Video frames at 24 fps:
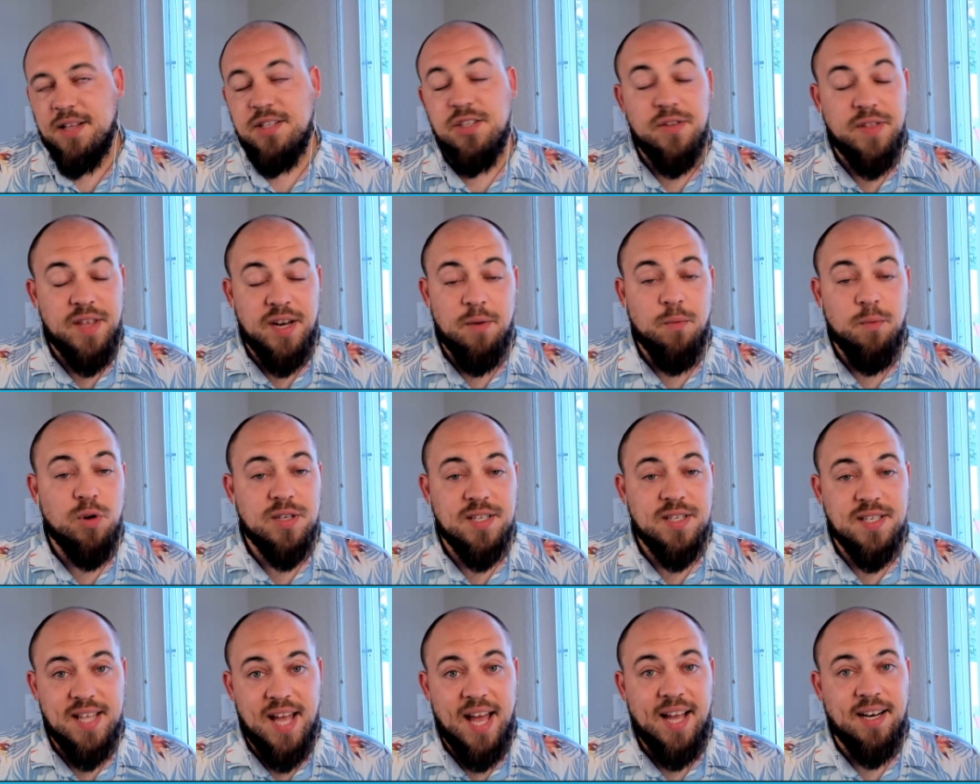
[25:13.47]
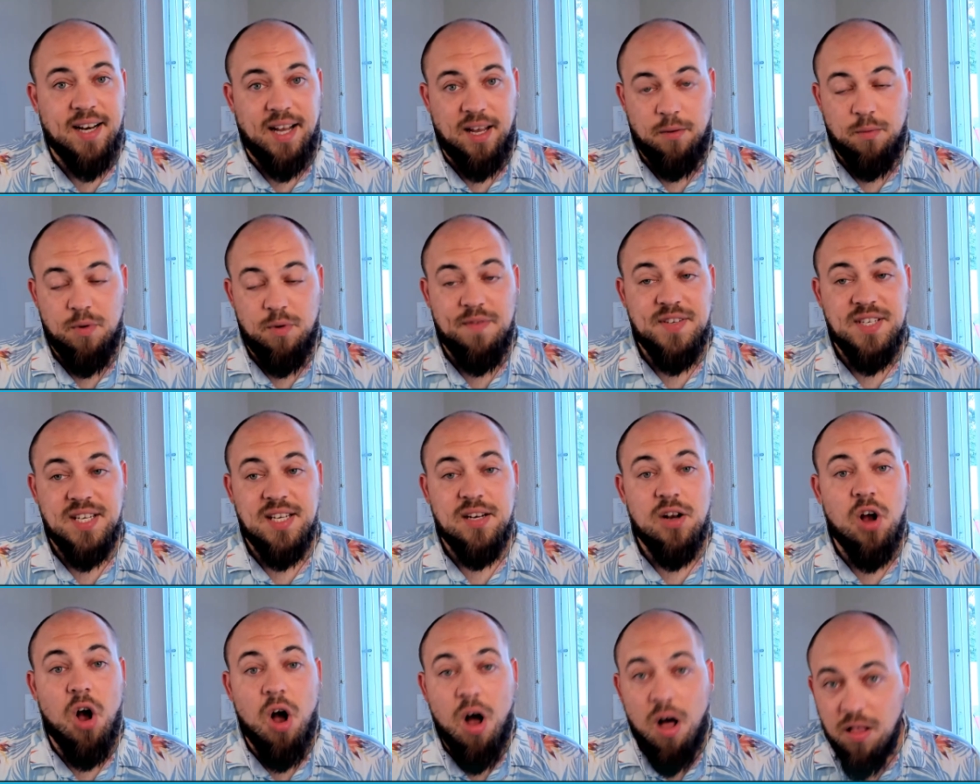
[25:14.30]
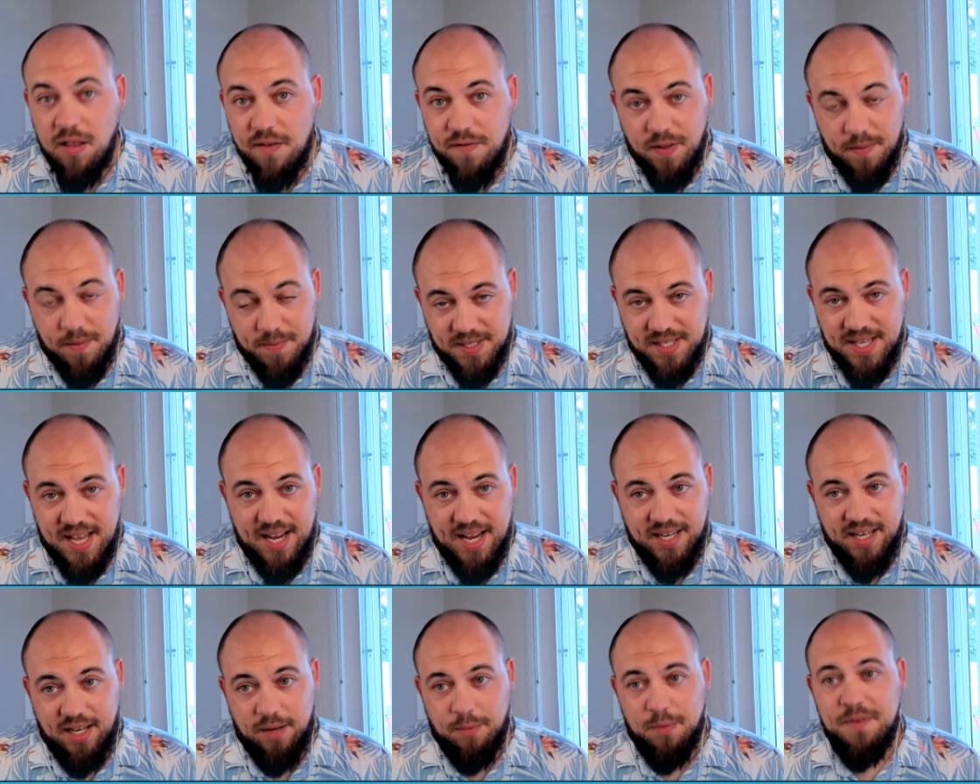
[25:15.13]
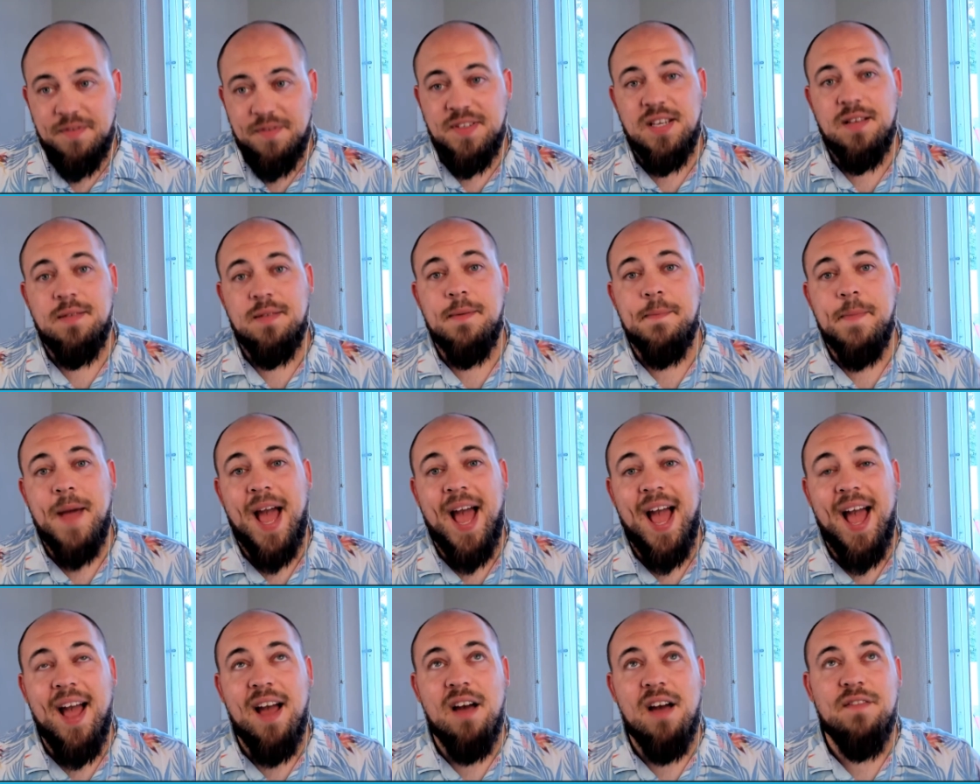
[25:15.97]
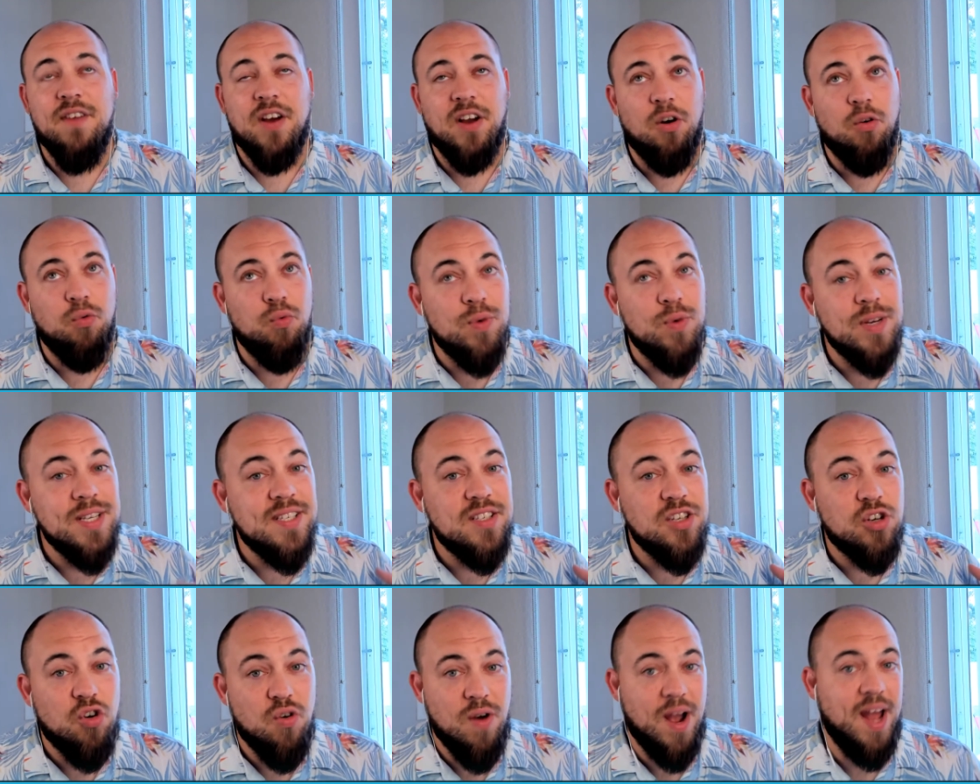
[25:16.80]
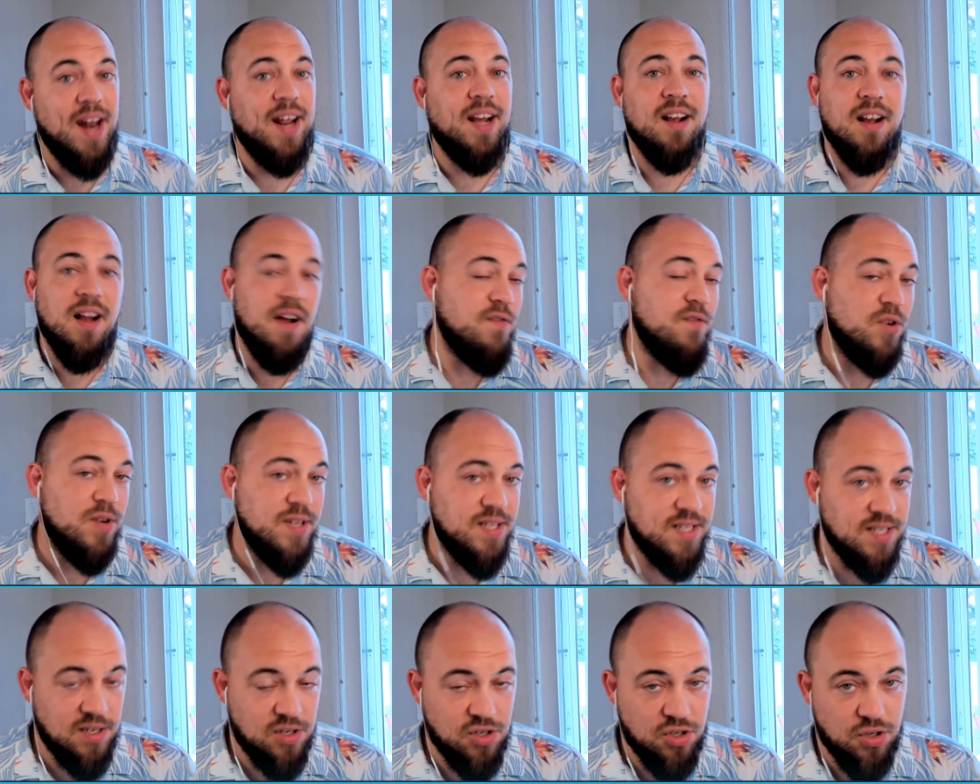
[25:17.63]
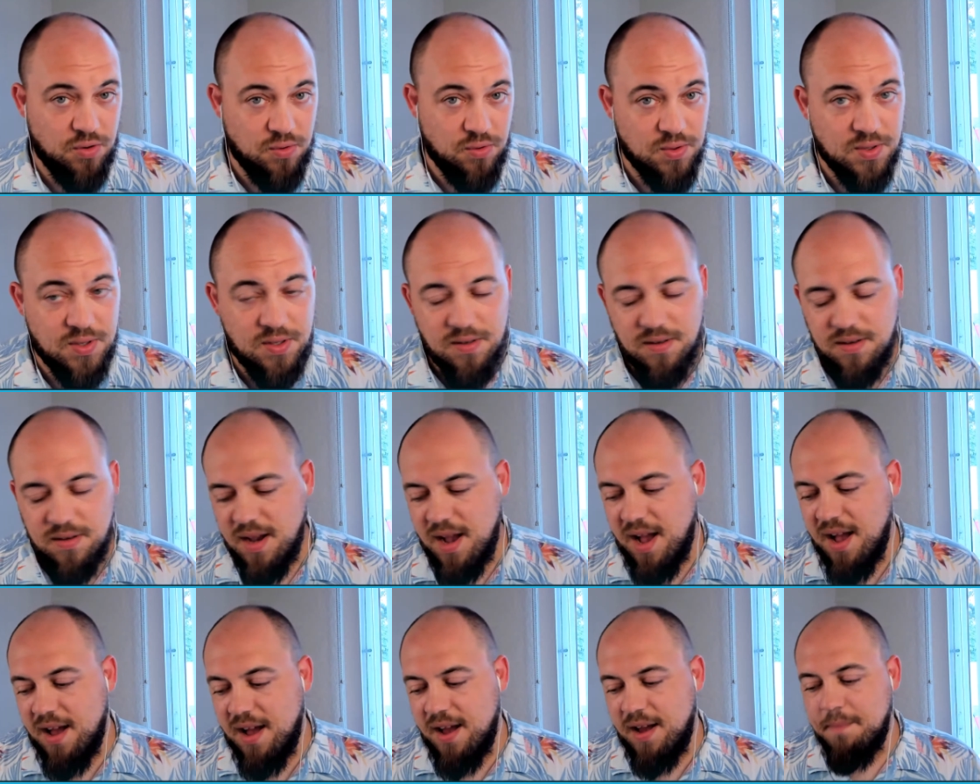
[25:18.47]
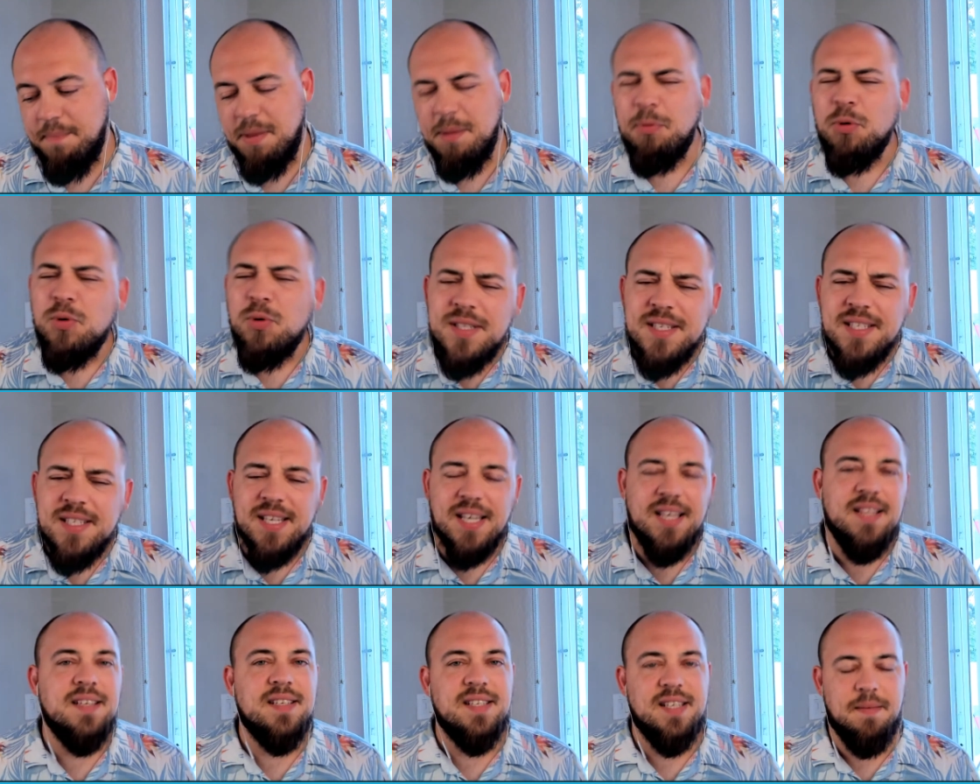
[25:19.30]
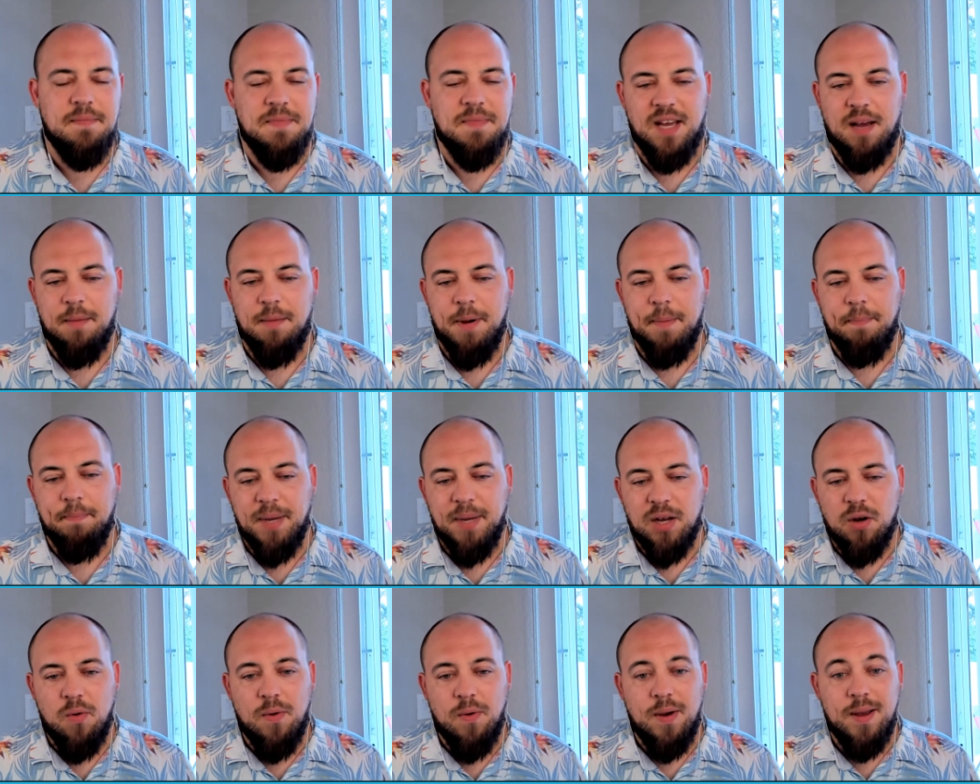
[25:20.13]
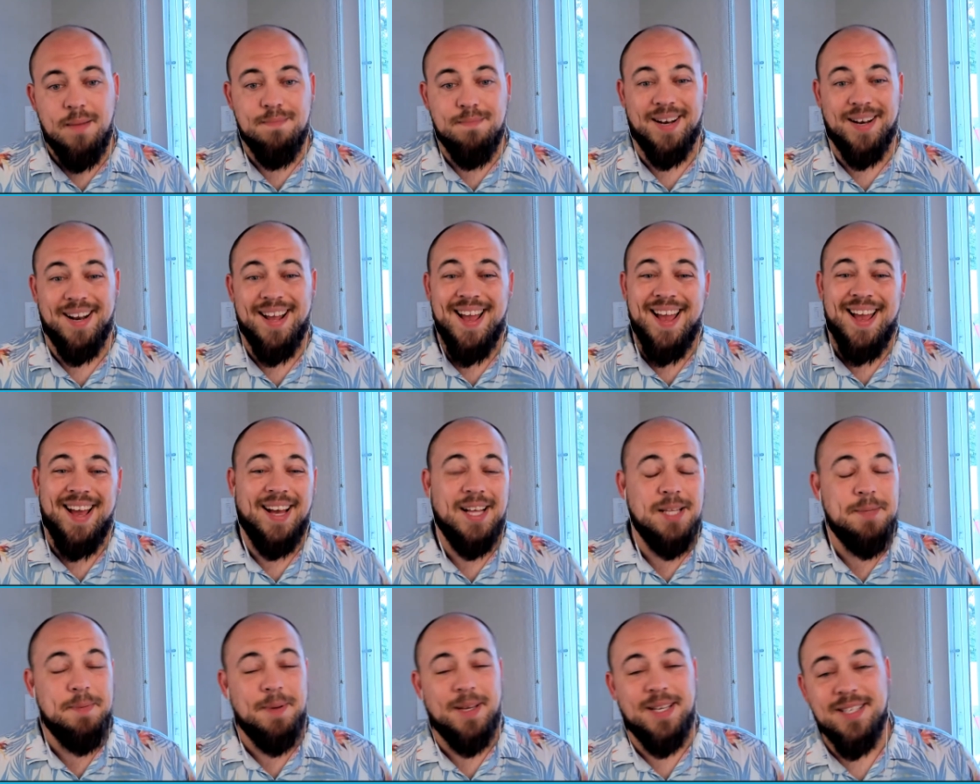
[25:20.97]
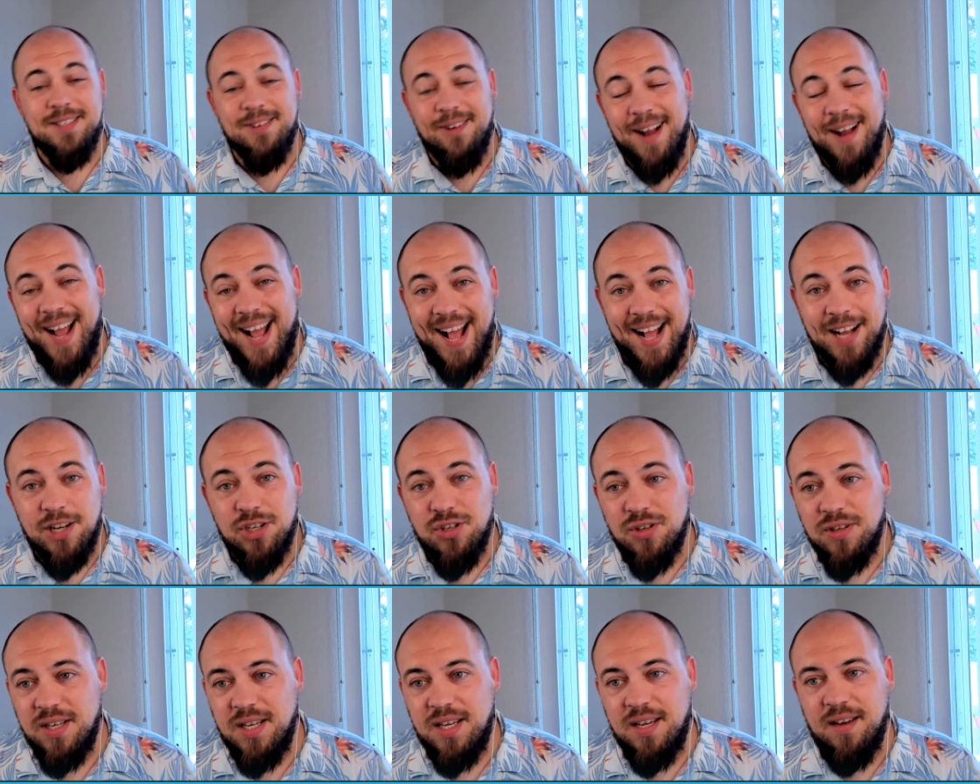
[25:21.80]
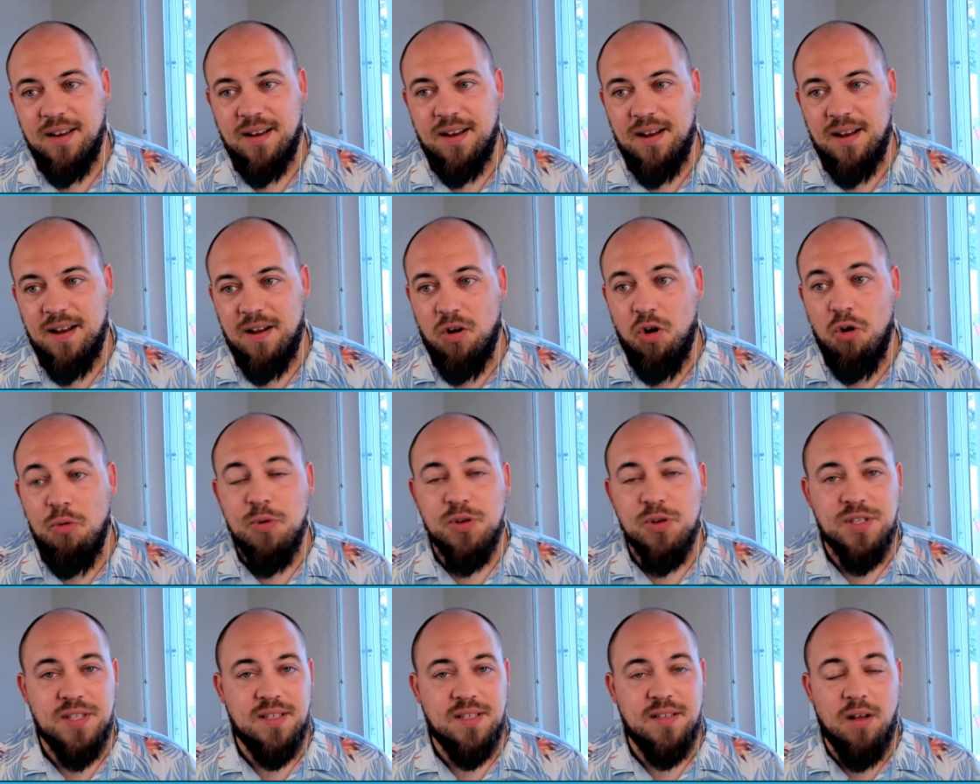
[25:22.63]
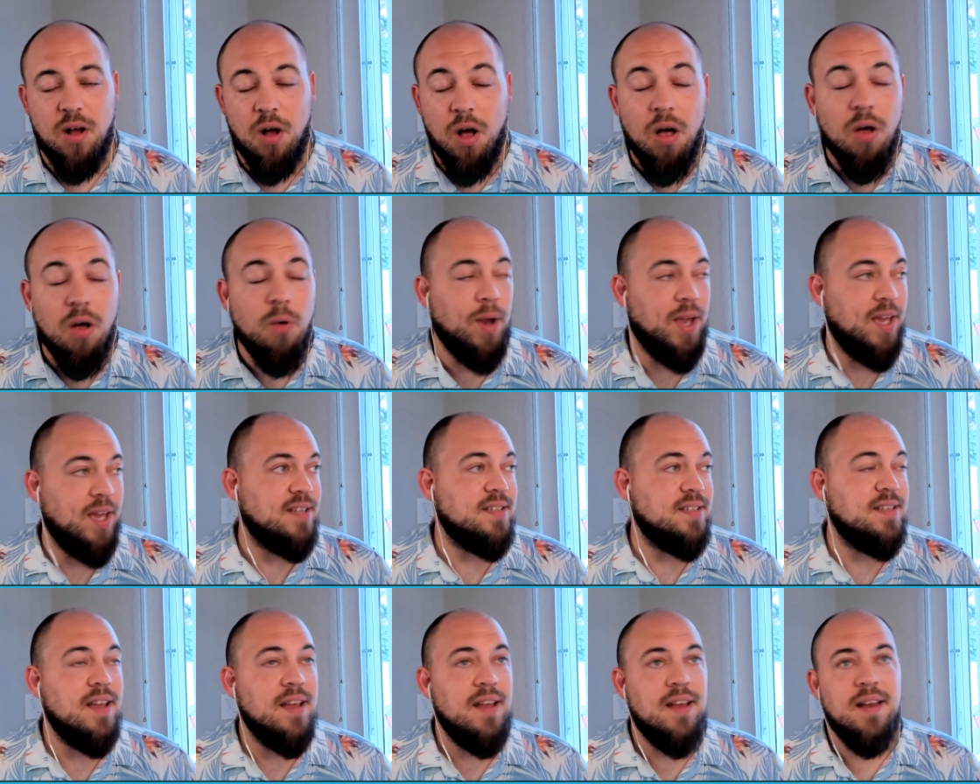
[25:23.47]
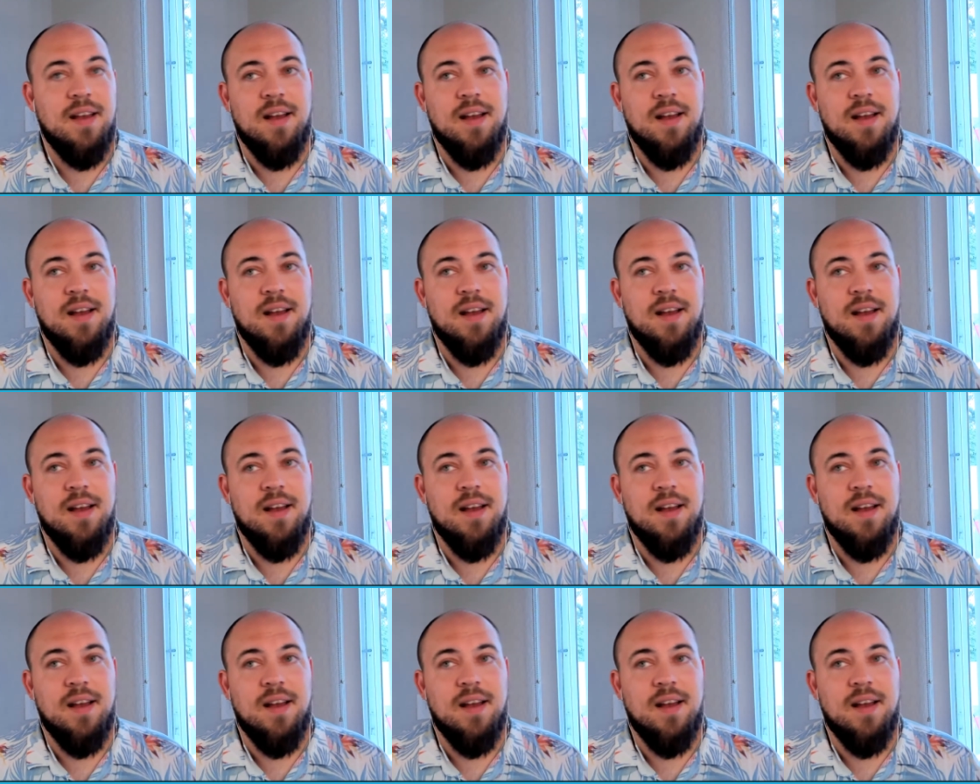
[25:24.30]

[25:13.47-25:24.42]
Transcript: And so the networks stagnate. We've seen all of them stagnate. We've seen them have aristocratic governance issues. And people would say the same thing about Bitcoin, but it's because they're actually almost always